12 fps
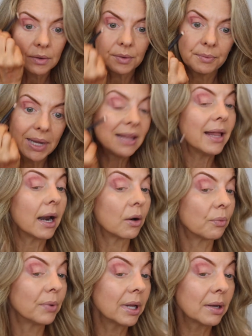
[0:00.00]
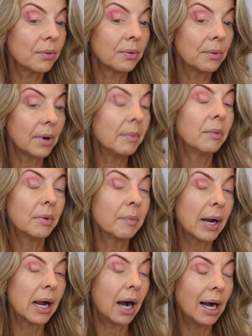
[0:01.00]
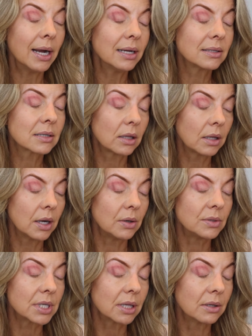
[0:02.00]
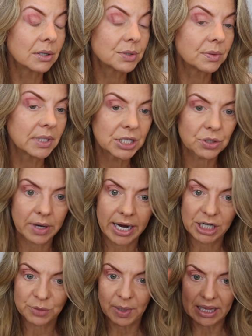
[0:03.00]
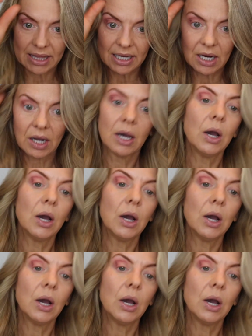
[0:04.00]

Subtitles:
making that a really, I mean, when my eye is closed, it looks really strange, but I think